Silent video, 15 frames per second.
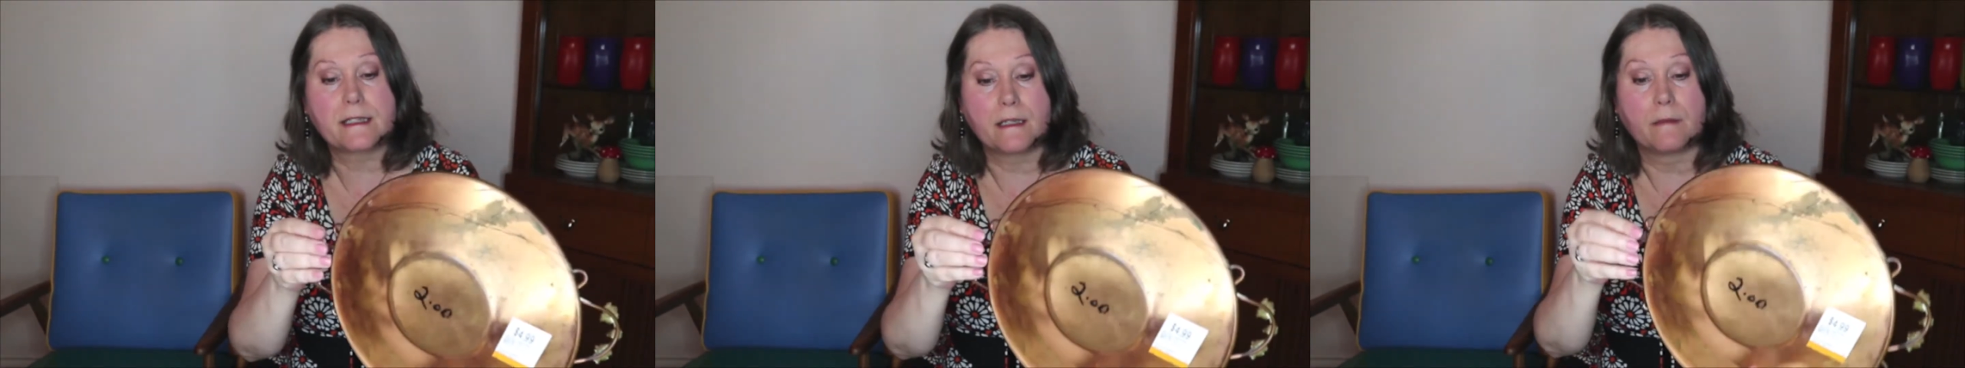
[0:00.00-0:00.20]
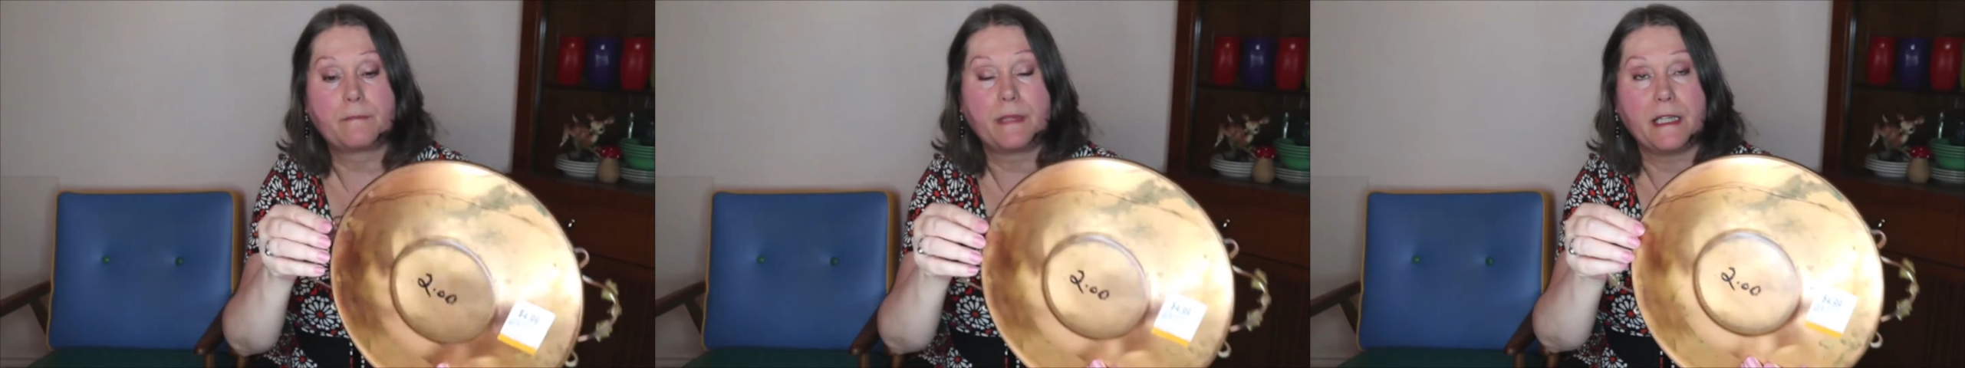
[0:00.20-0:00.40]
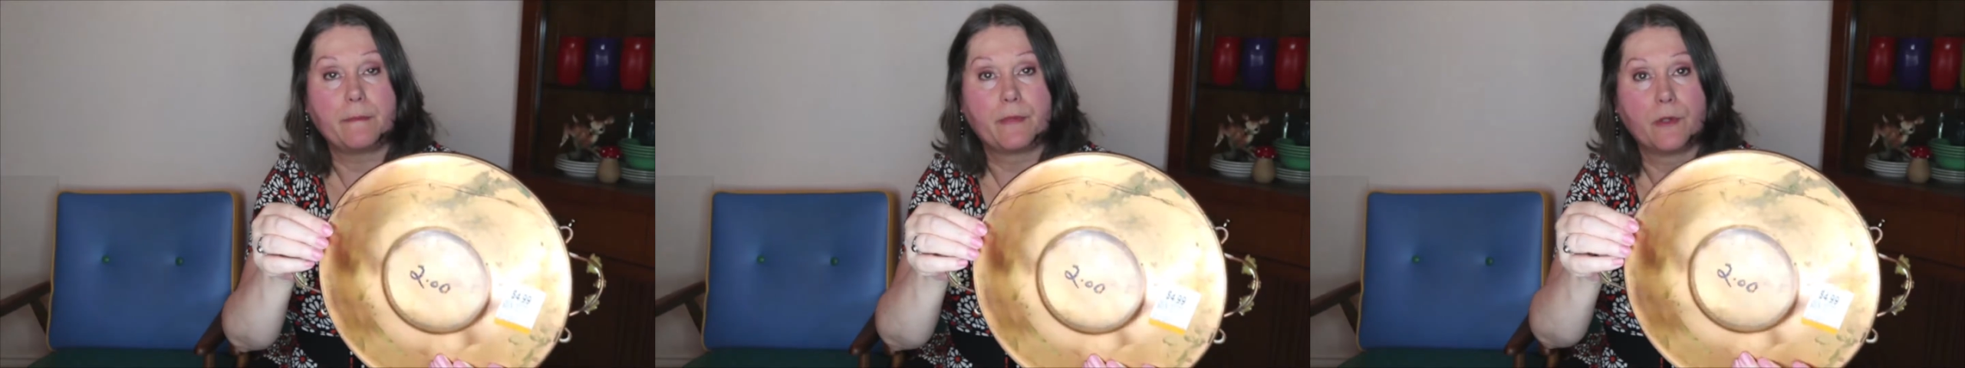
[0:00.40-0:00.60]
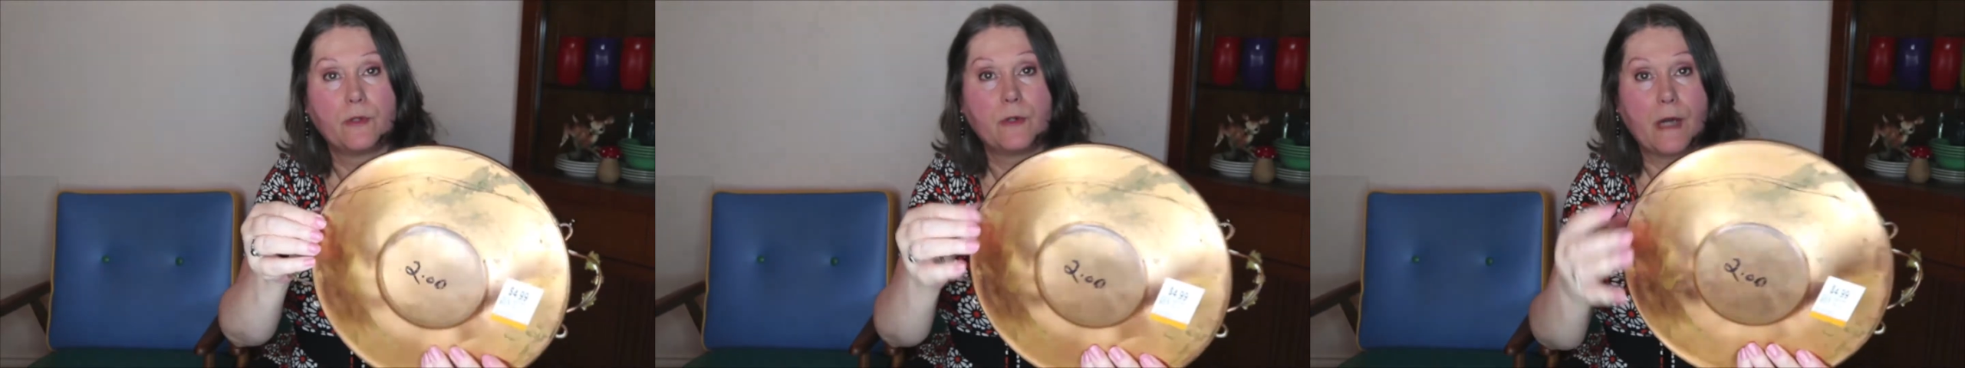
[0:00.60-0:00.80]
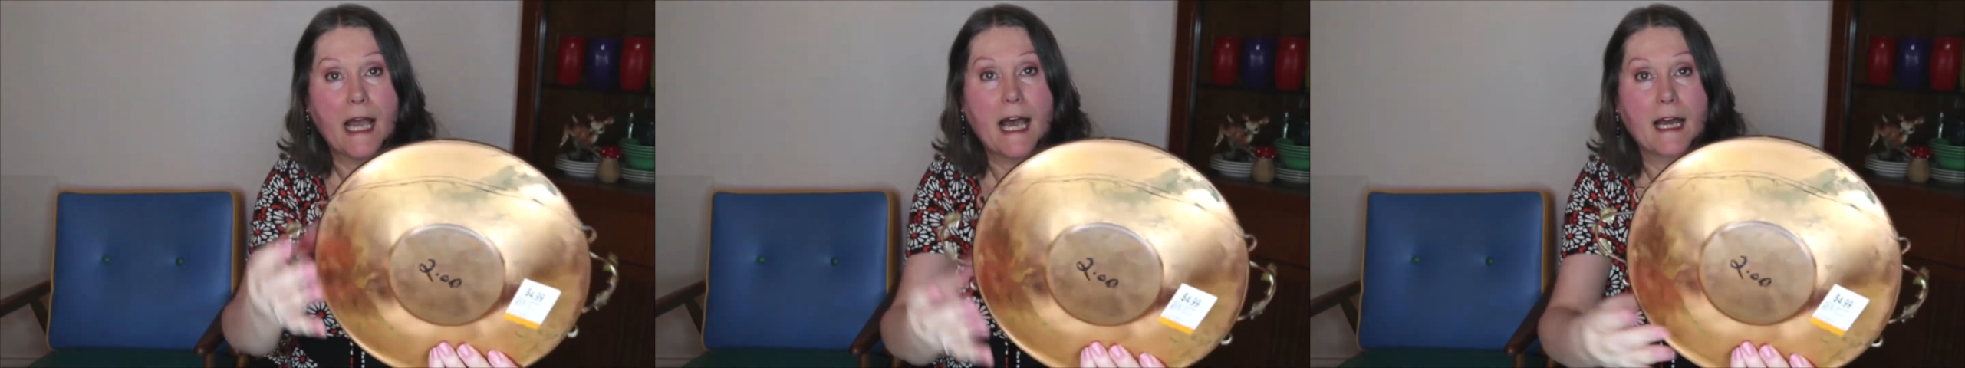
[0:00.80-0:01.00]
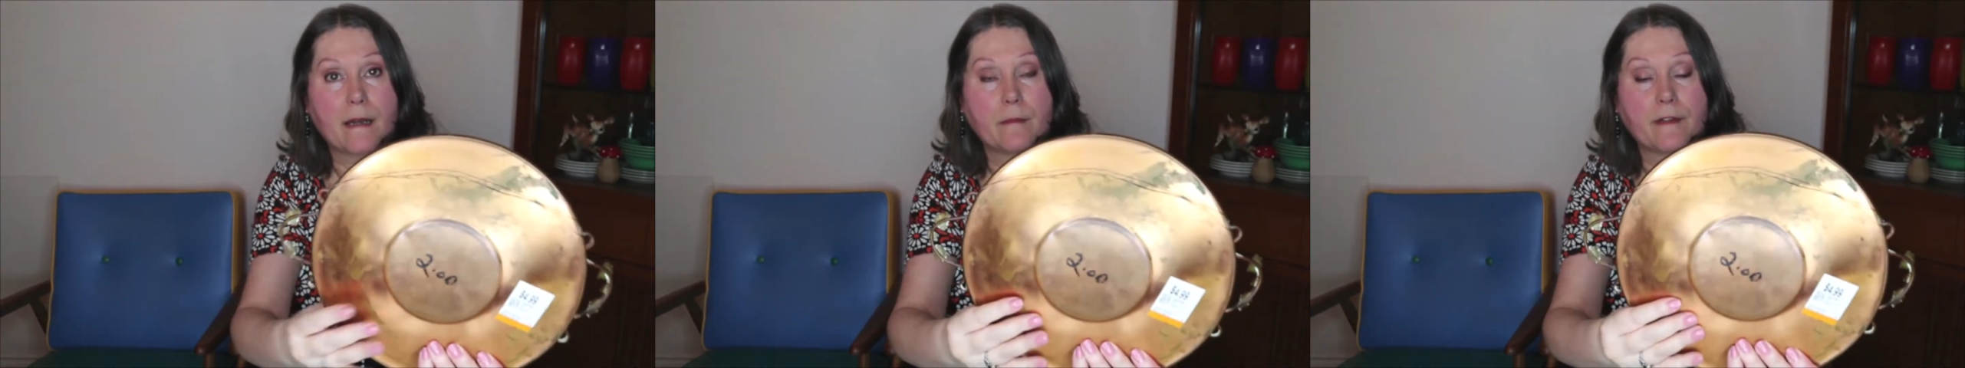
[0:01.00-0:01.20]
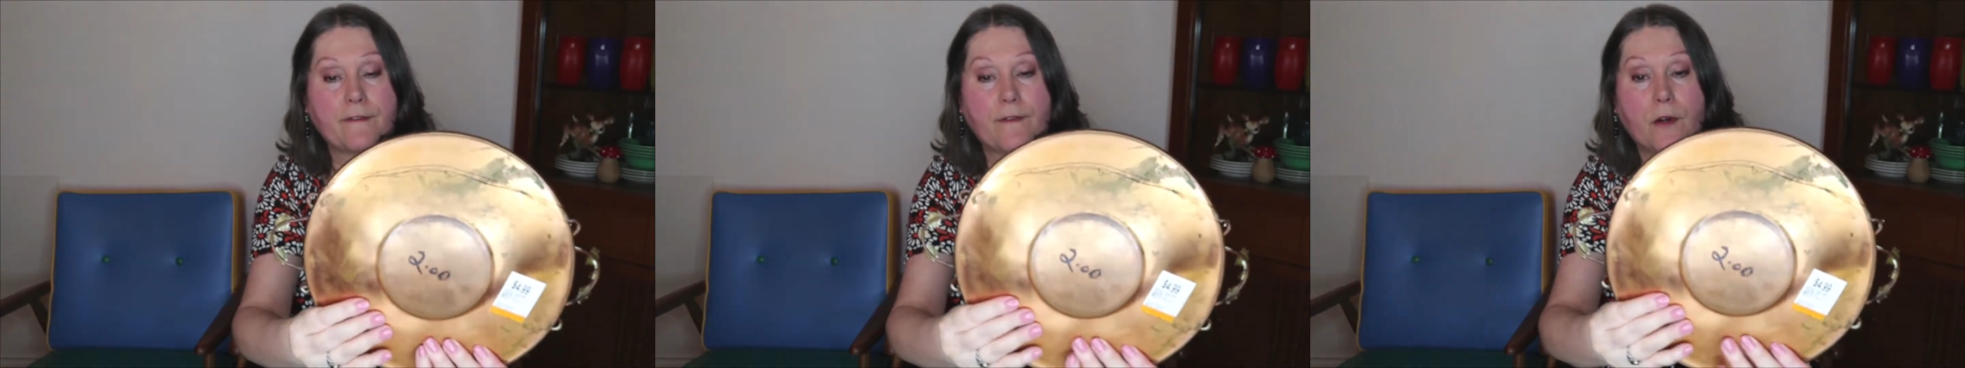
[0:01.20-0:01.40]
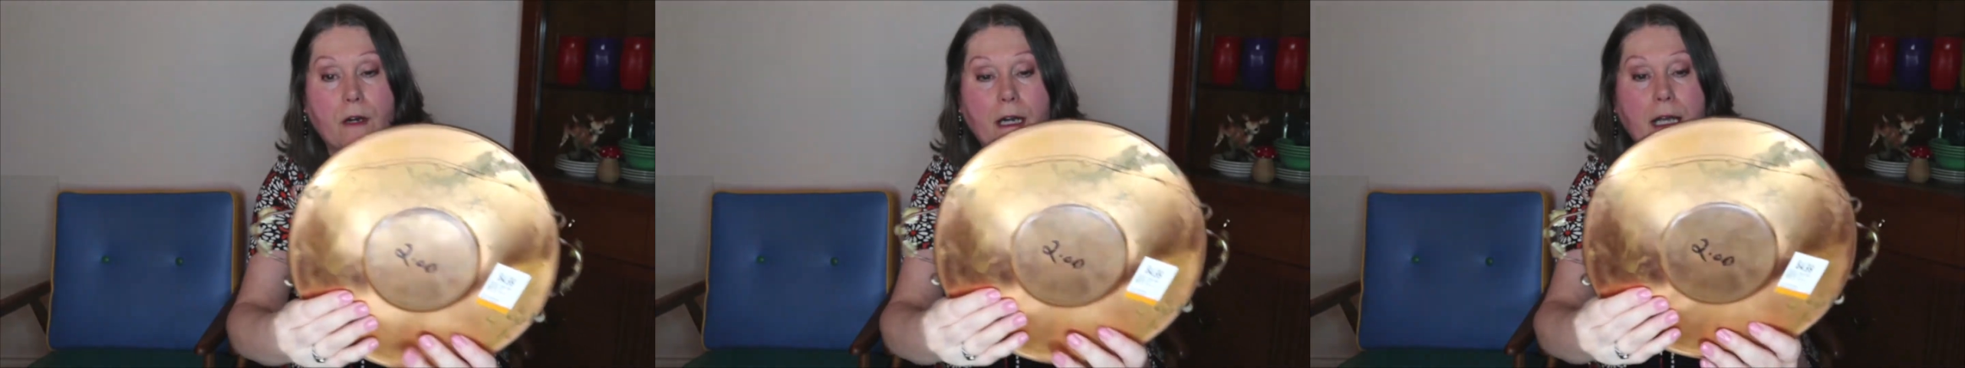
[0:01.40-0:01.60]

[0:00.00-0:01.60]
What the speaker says: The people who had it before